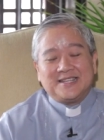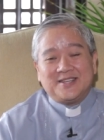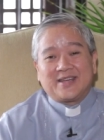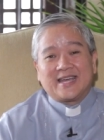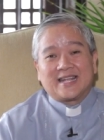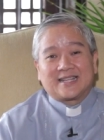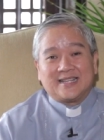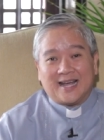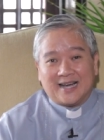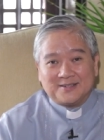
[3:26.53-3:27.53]
you cannot
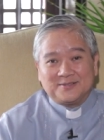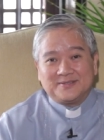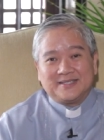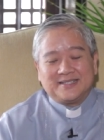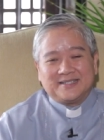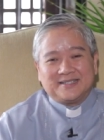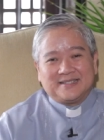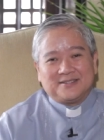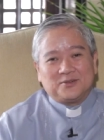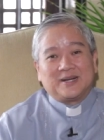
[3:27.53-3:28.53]
love
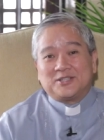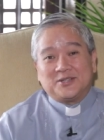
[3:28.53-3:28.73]
what